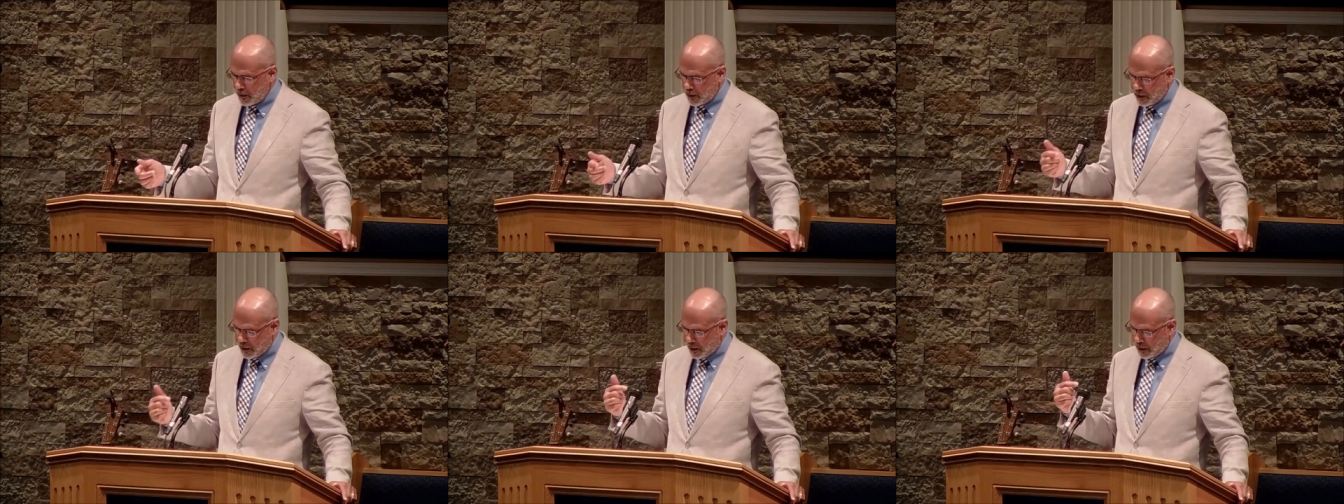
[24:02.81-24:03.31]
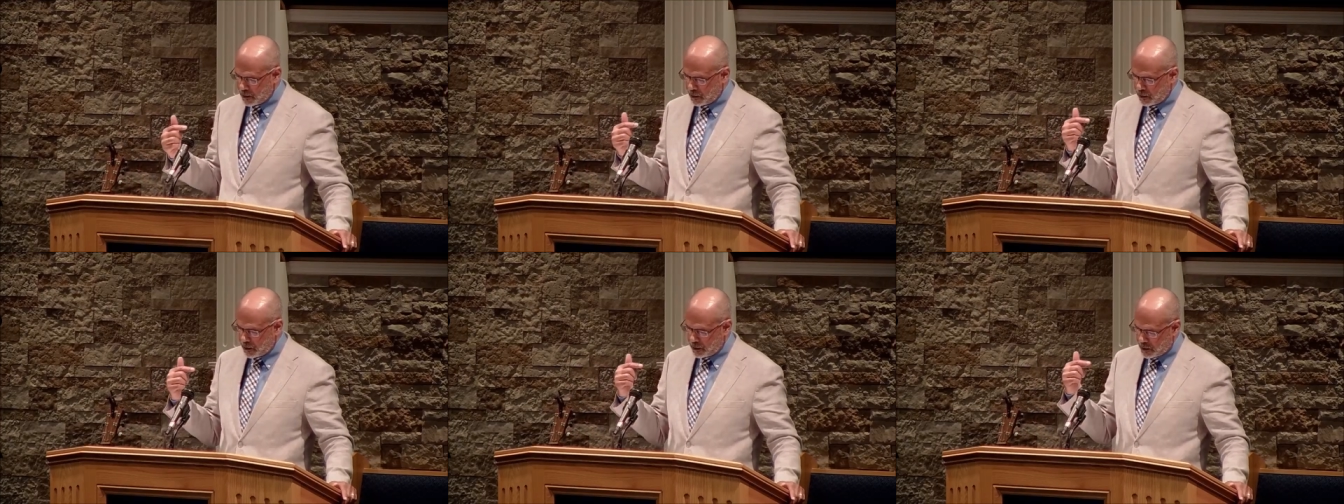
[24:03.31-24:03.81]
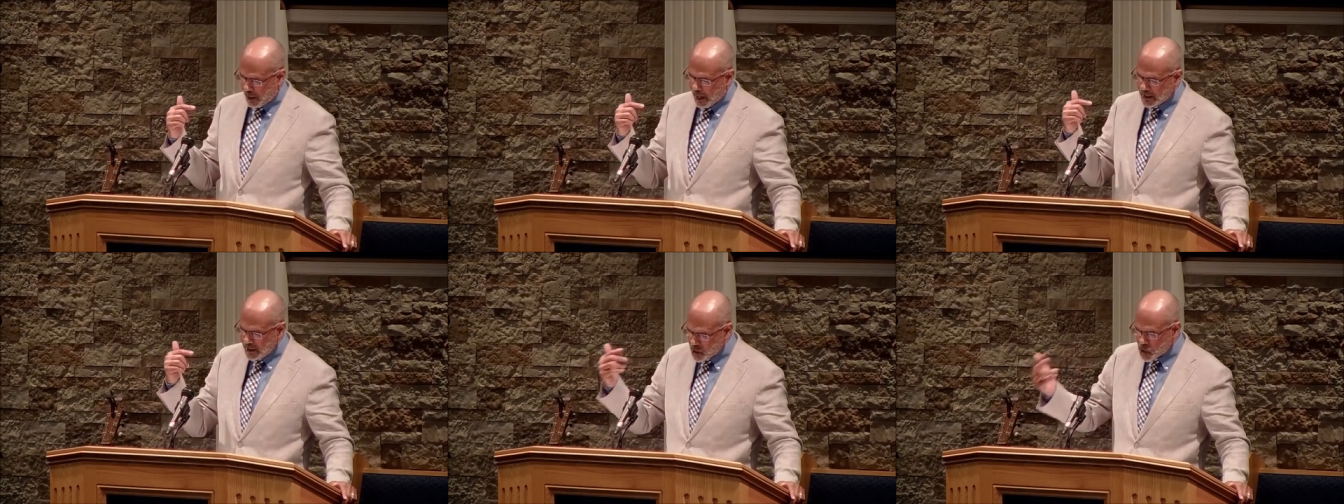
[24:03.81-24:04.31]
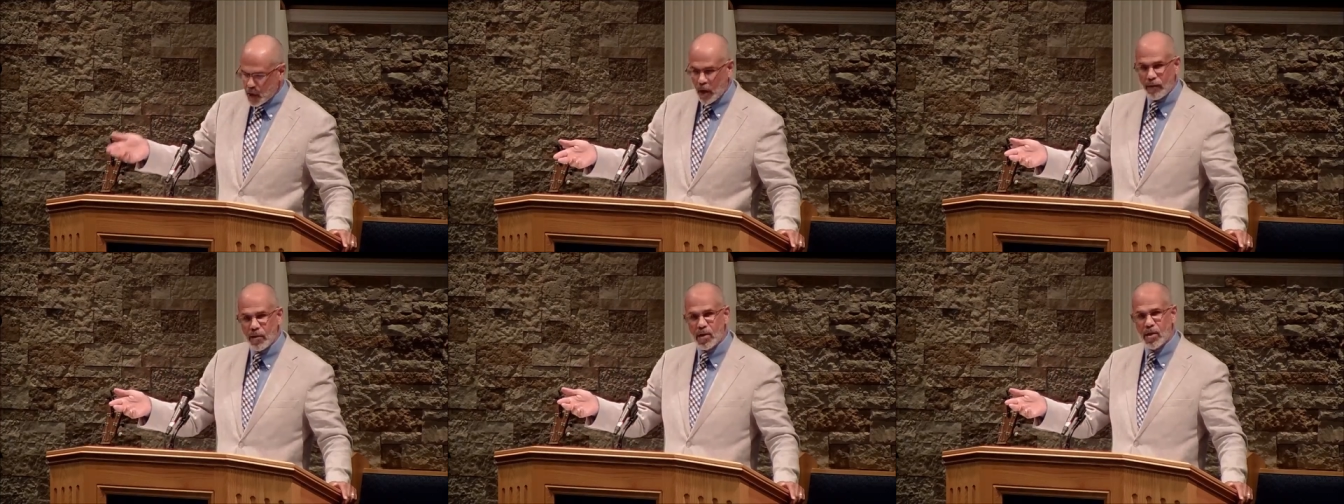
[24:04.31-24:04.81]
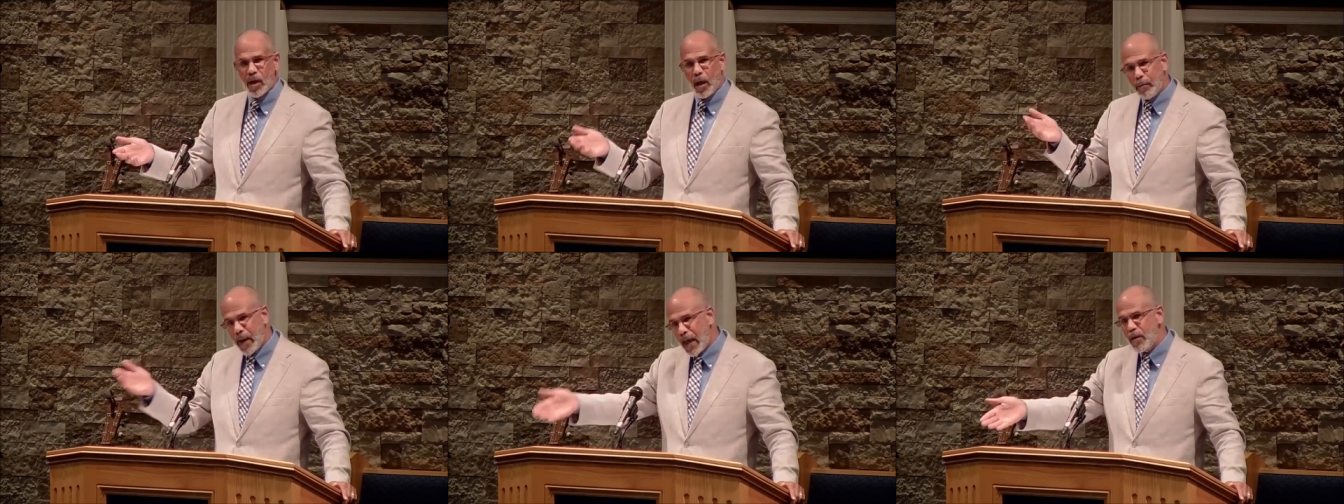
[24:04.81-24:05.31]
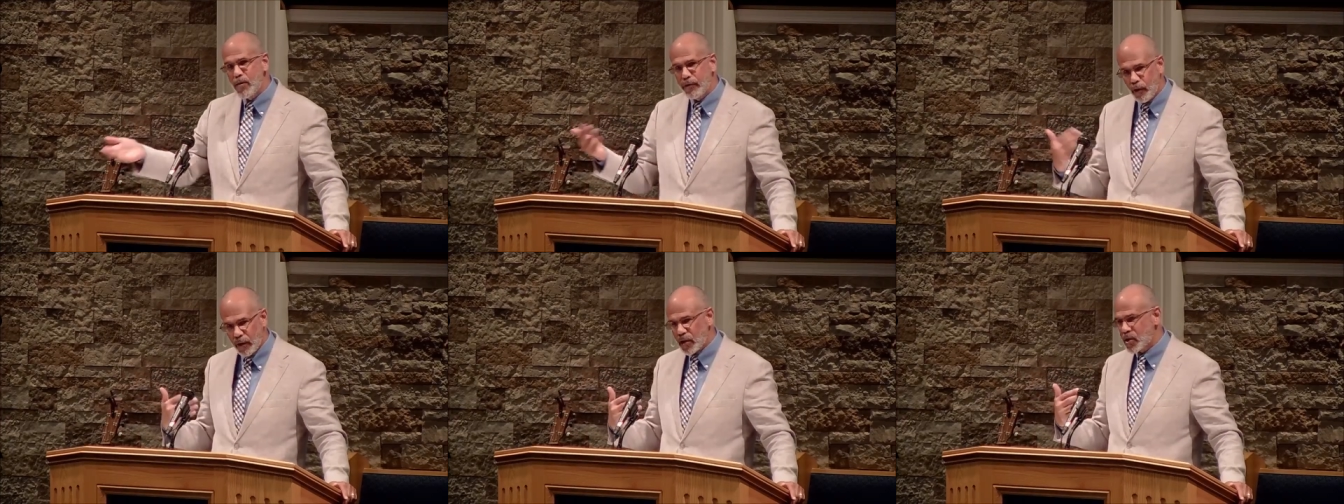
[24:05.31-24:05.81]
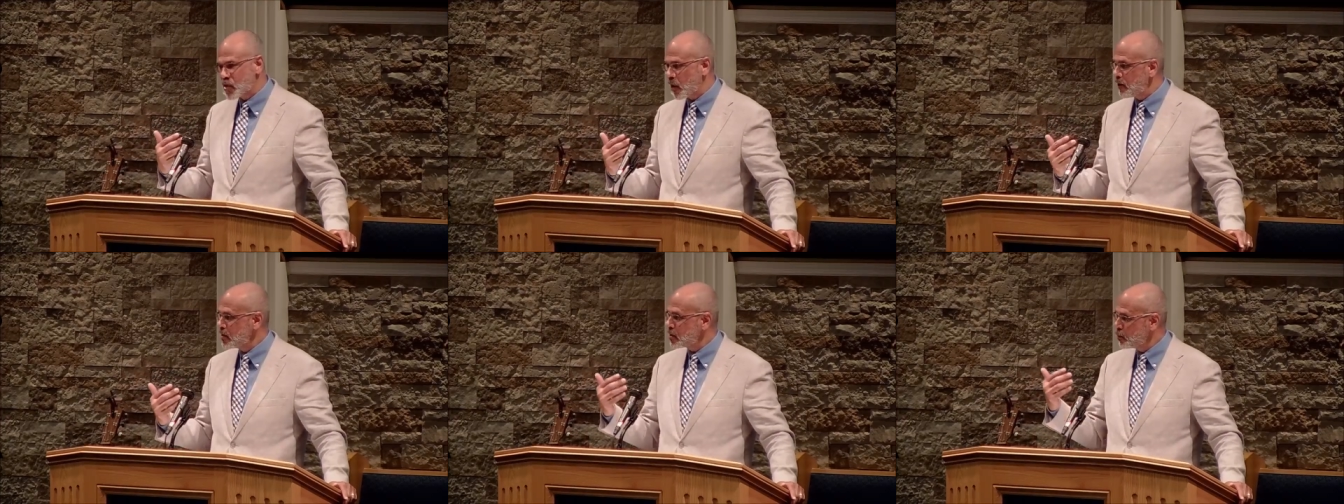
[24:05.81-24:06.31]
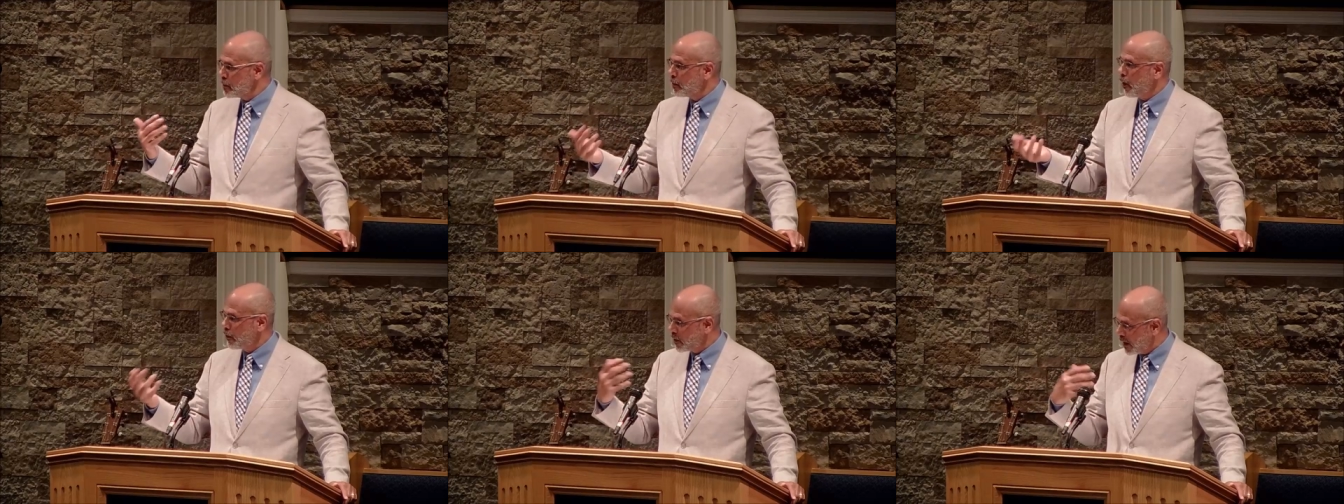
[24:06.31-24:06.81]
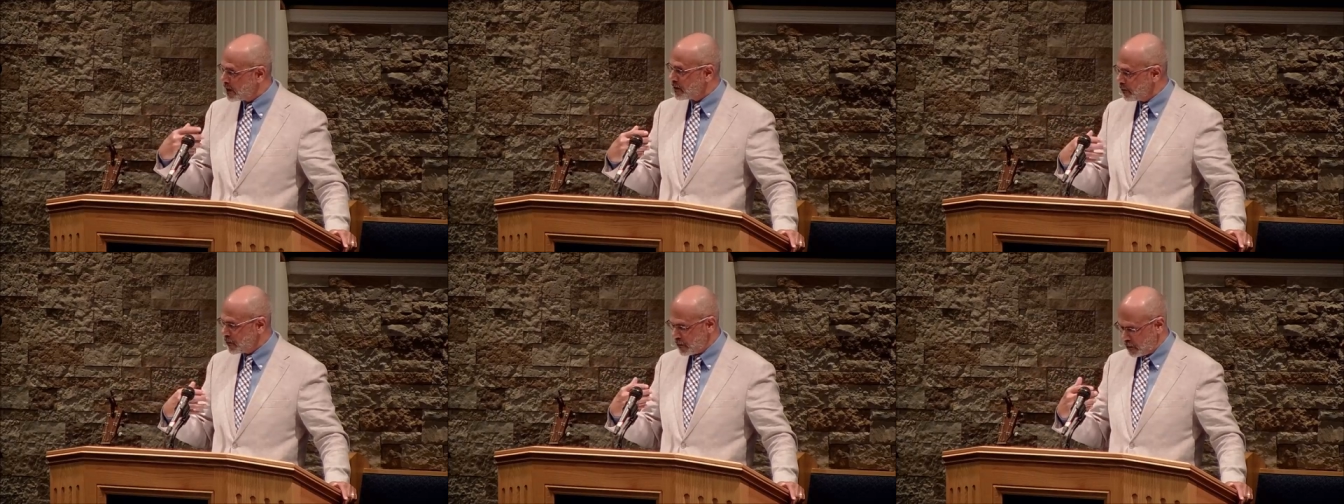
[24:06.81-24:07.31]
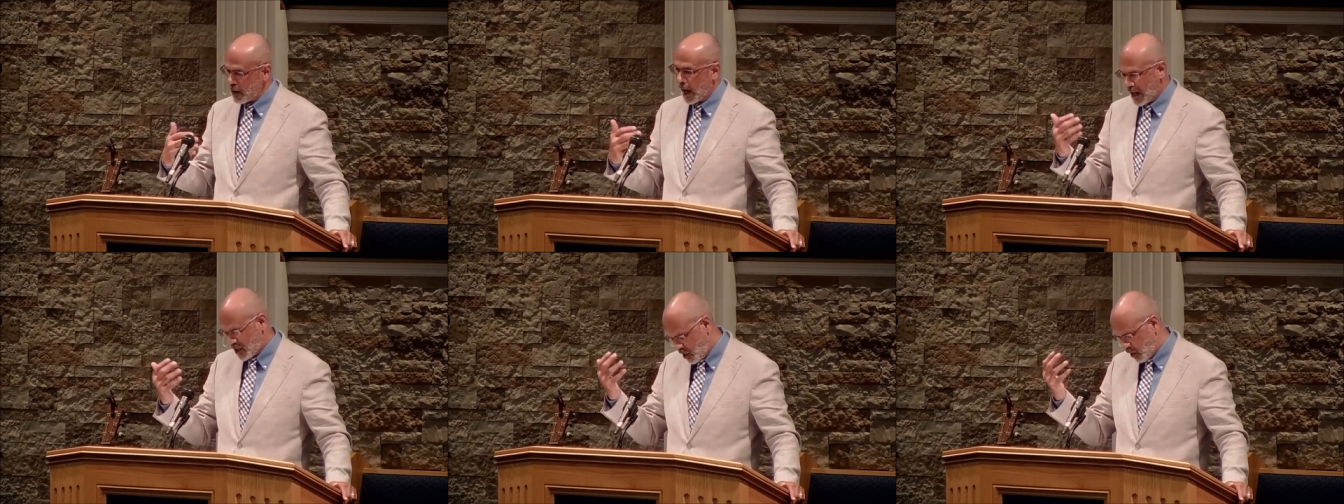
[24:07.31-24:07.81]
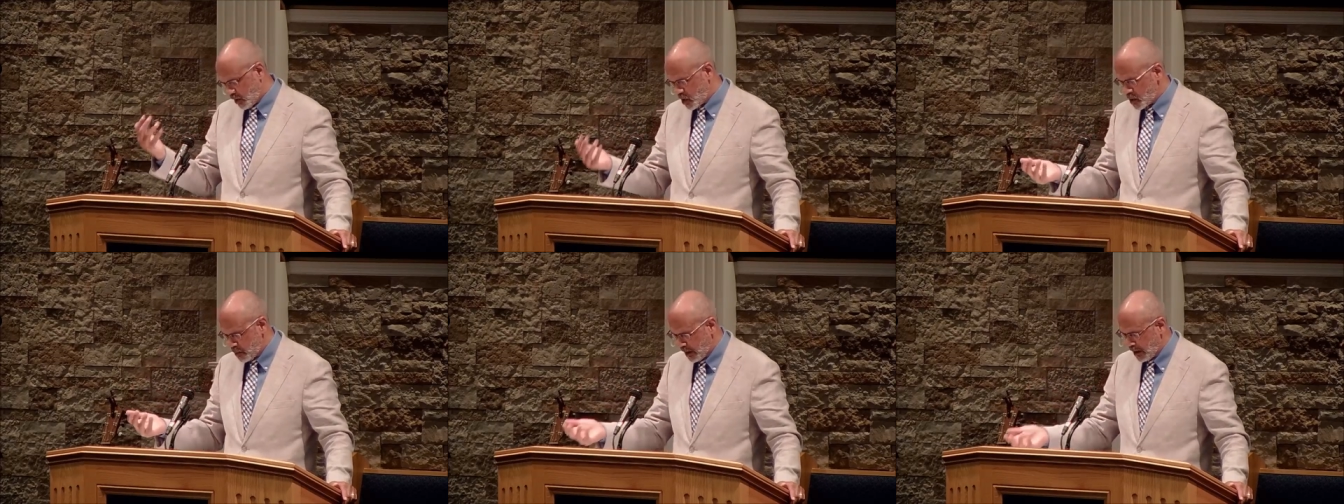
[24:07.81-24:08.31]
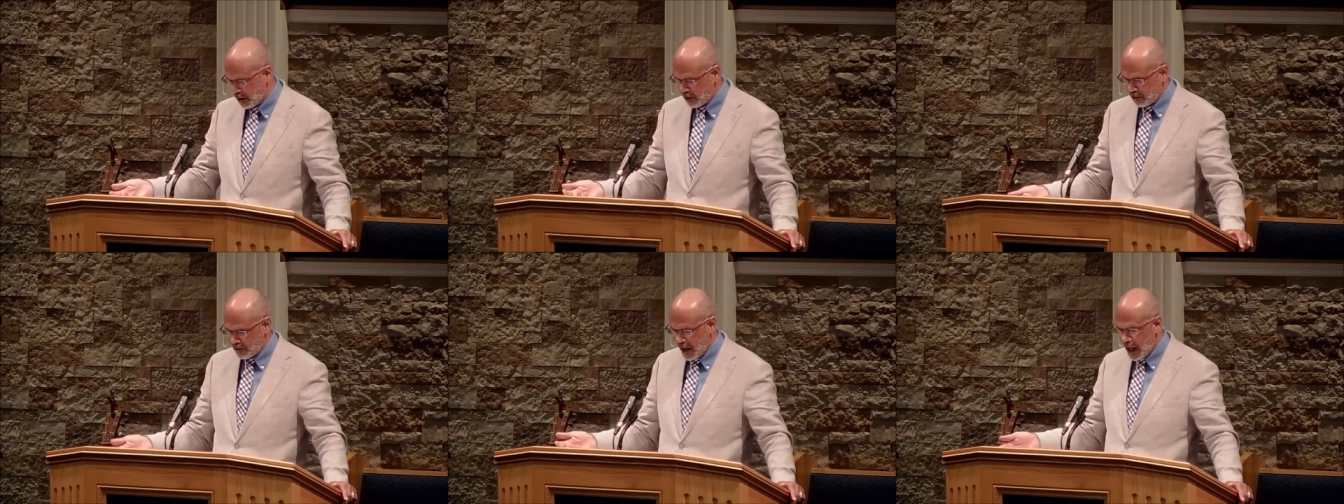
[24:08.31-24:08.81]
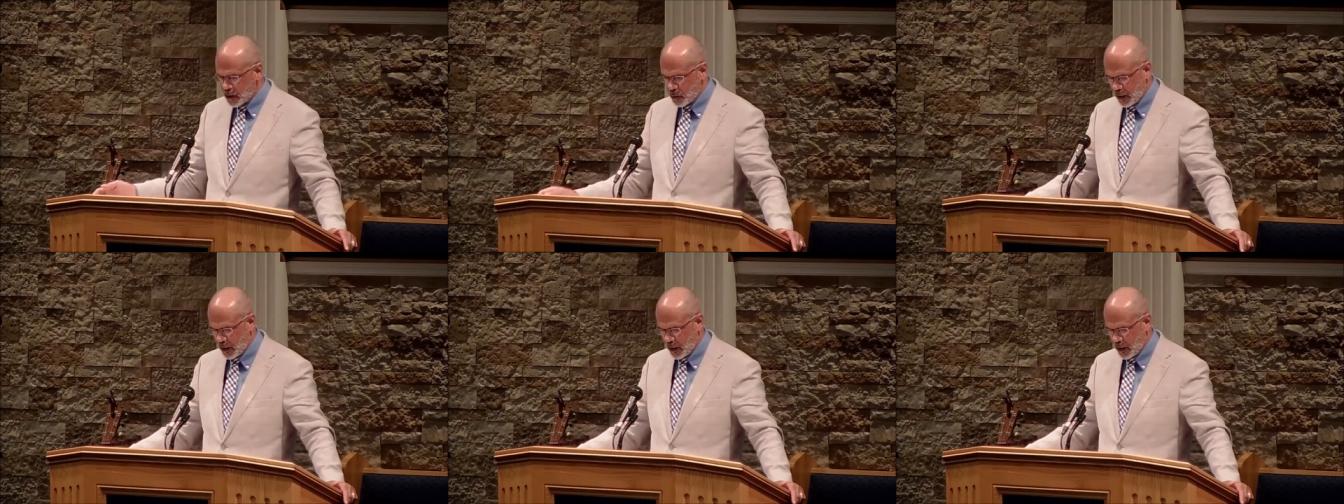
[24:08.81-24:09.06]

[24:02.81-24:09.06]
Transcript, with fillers: Uh, I need a service, and I'll pay you for the service, and we both get, ideally speaking, a value